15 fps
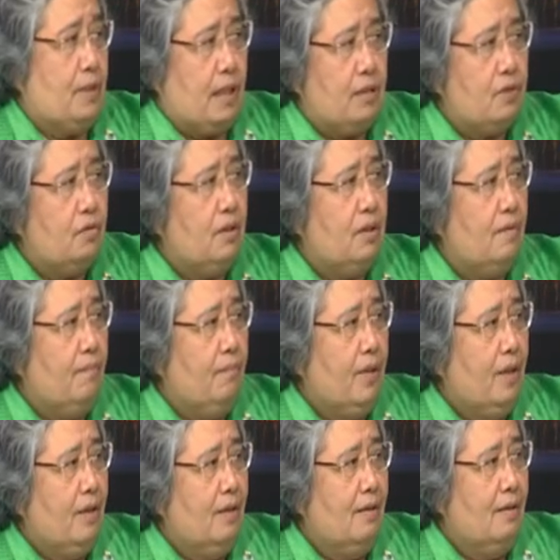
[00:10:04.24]
Actually,
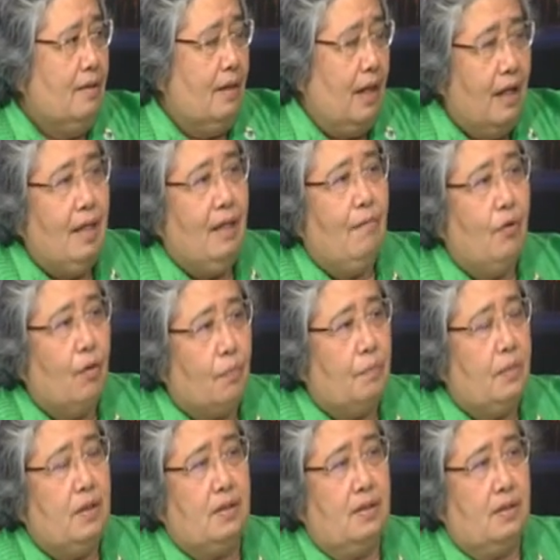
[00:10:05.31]
I developed
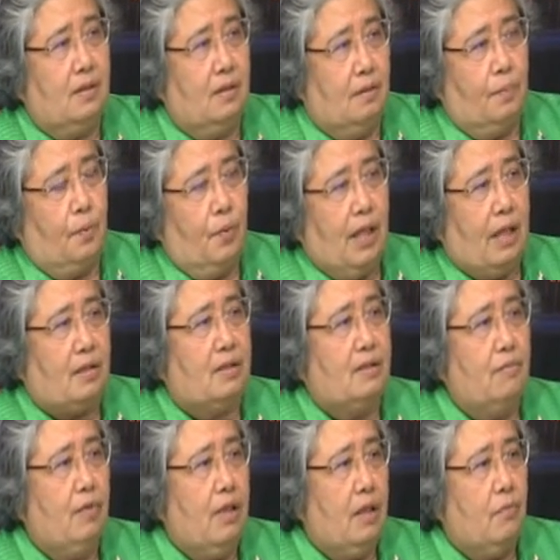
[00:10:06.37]
the products
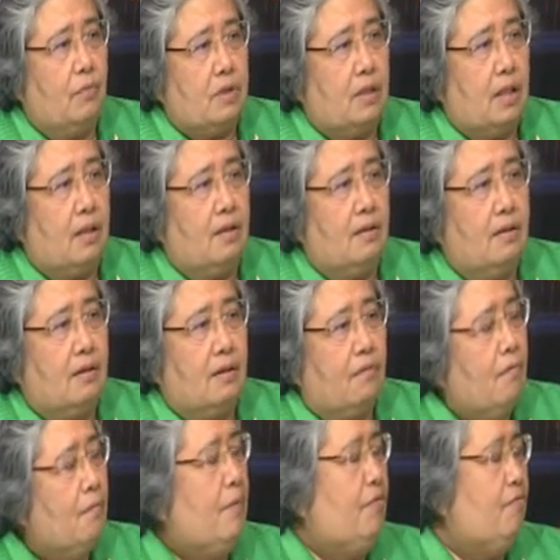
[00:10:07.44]
when I was at the
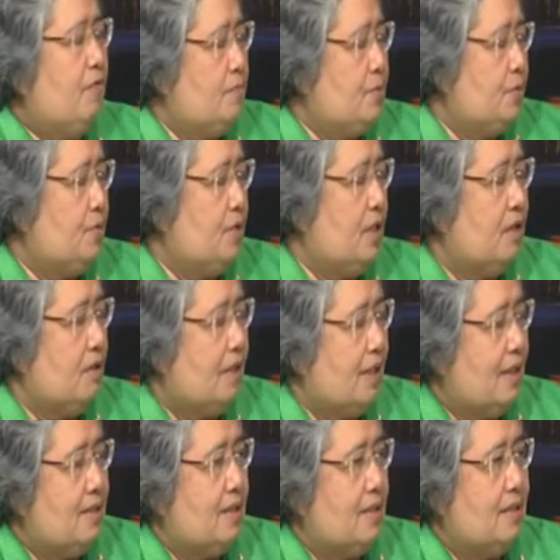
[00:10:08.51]
government pharmaceutical
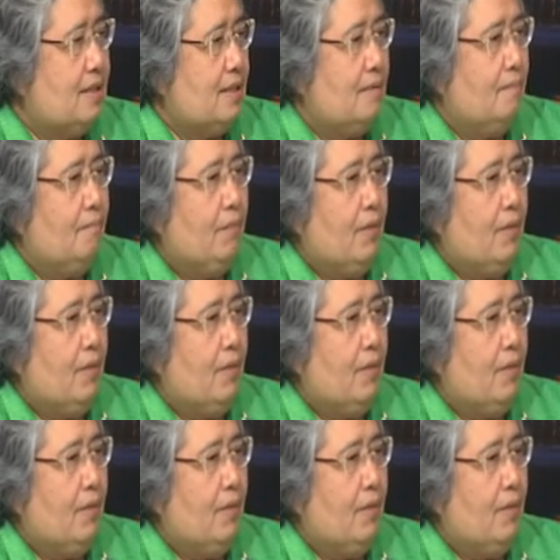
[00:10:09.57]
organization.